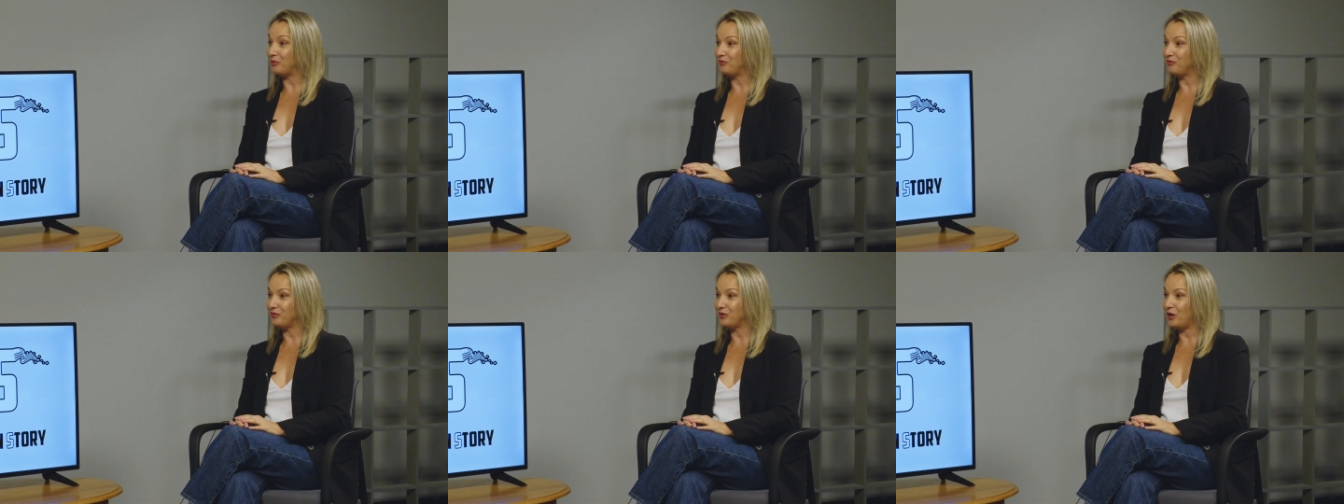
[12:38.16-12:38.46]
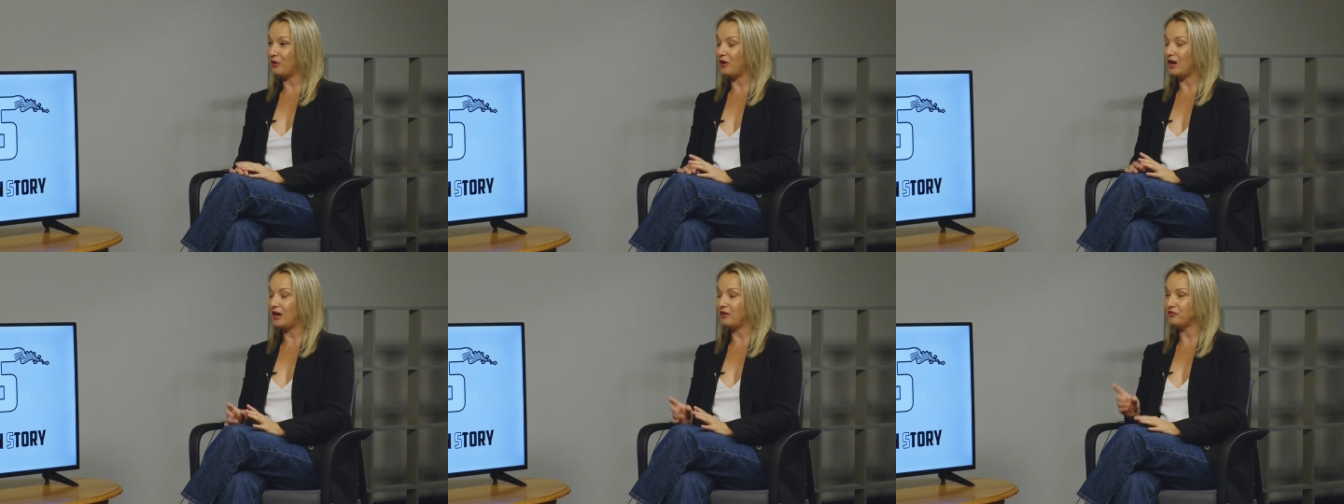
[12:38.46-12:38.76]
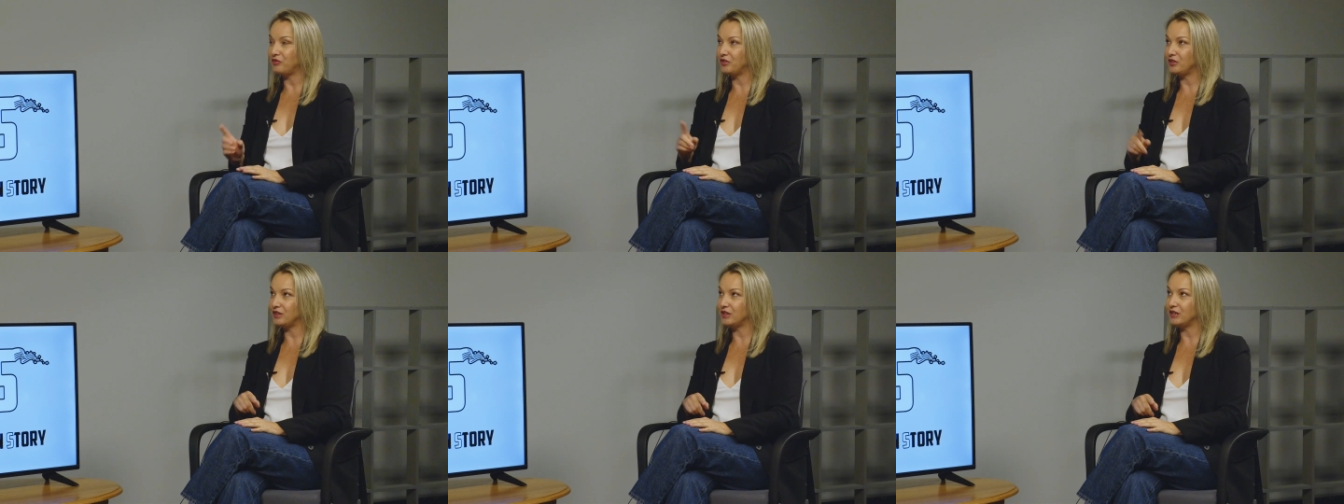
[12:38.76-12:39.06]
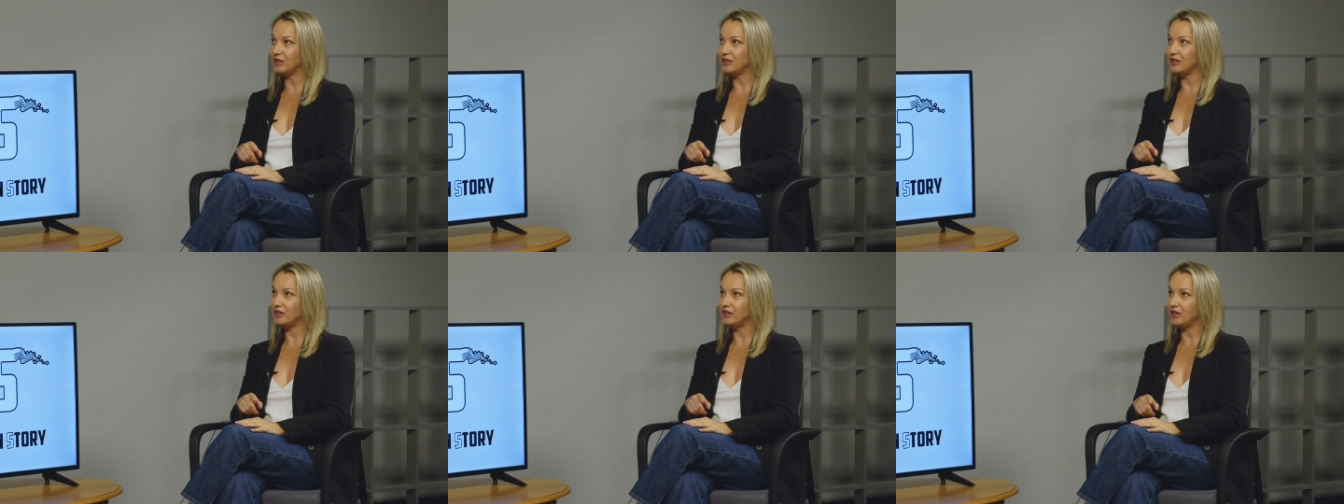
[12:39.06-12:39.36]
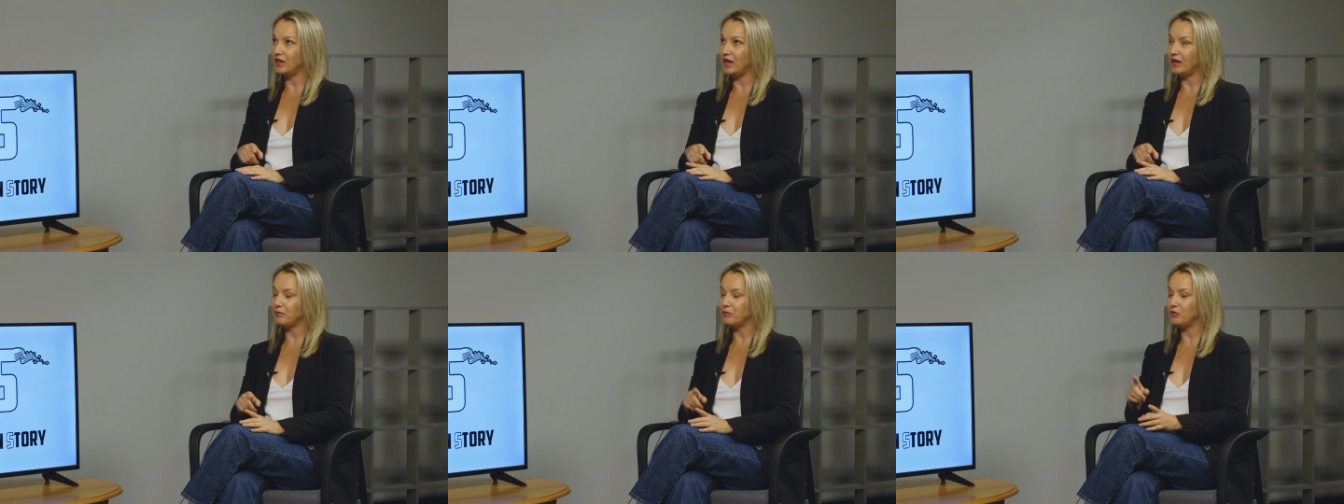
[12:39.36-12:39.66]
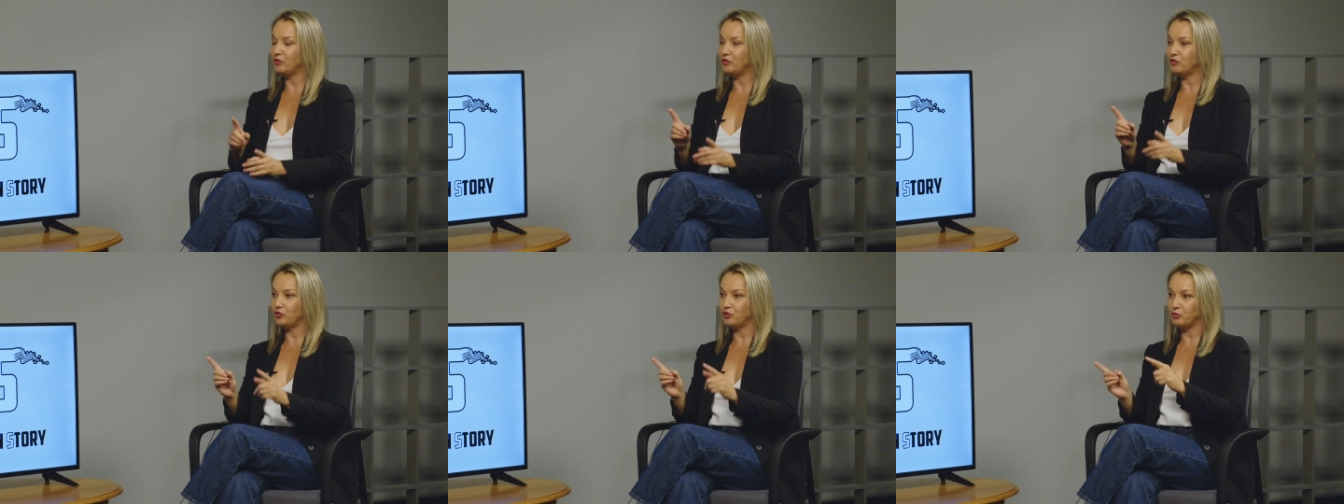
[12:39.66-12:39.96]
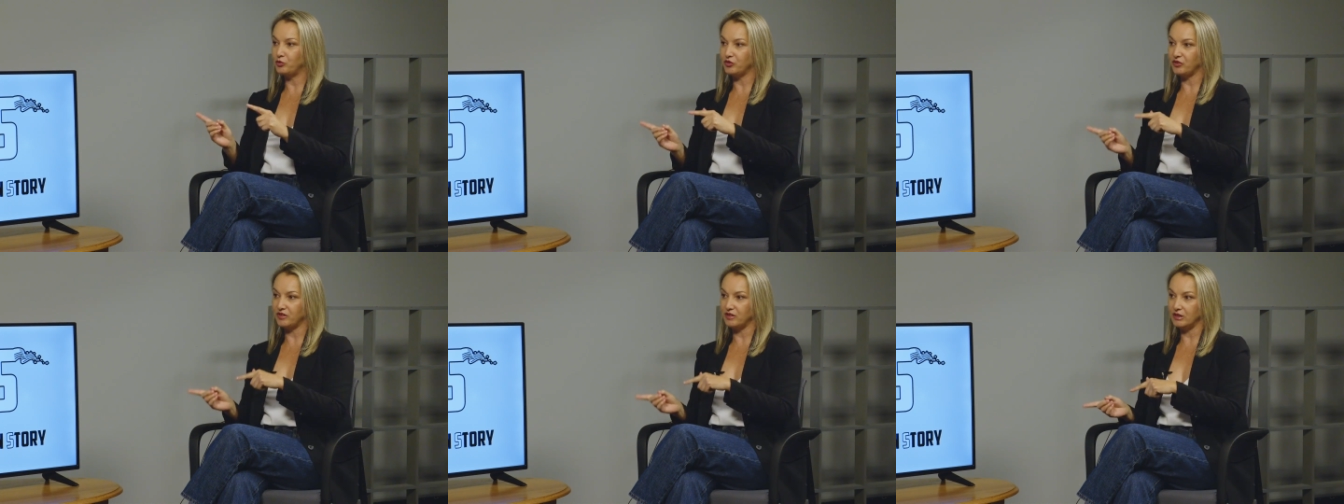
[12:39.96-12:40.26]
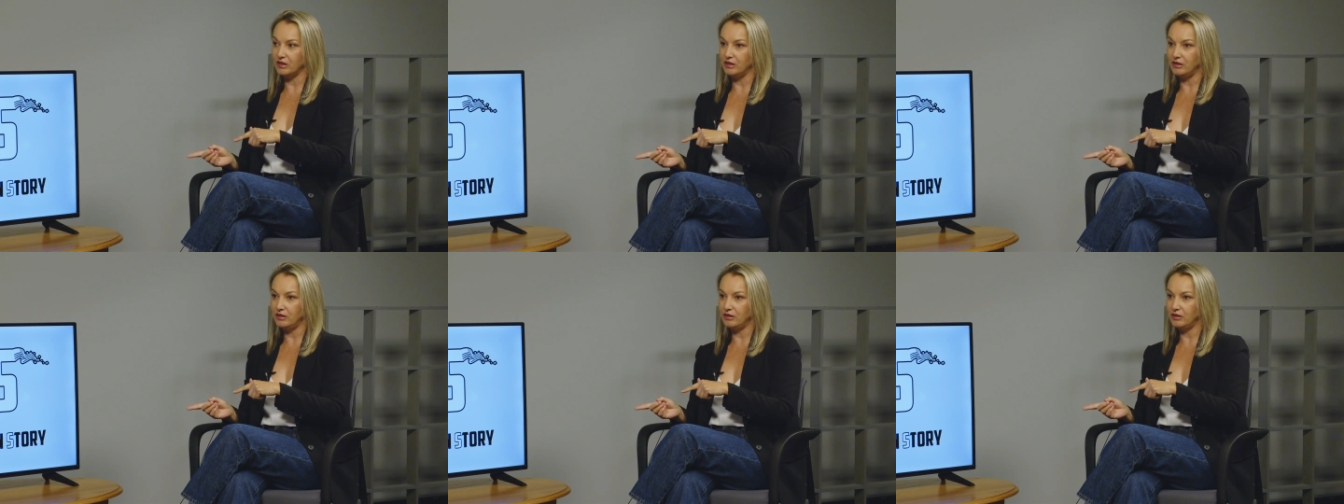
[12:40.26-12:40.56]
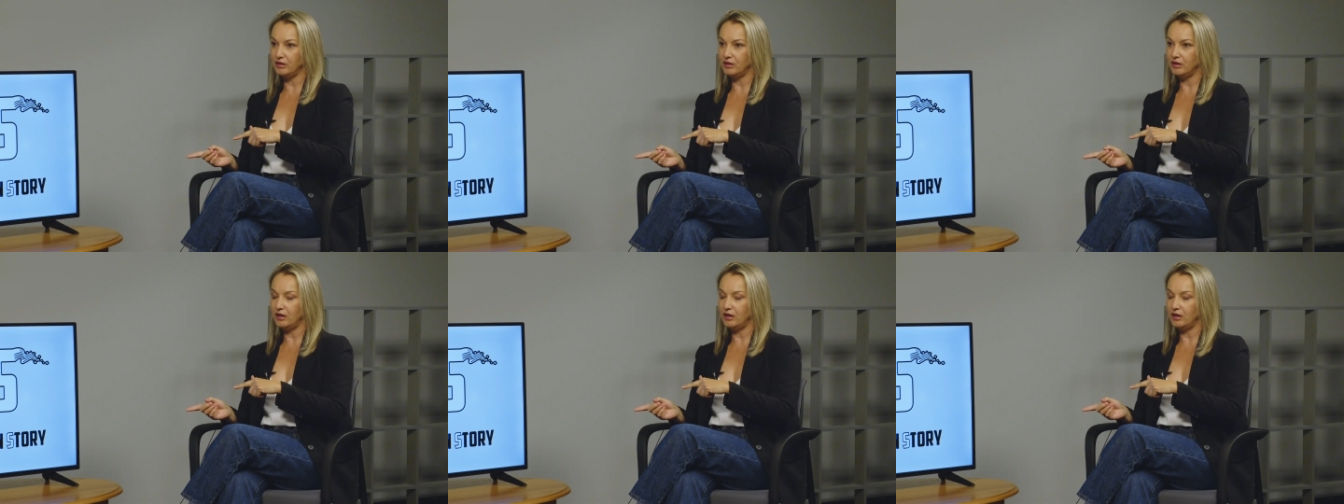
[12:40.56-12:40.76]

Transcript: After I moved to Brazil,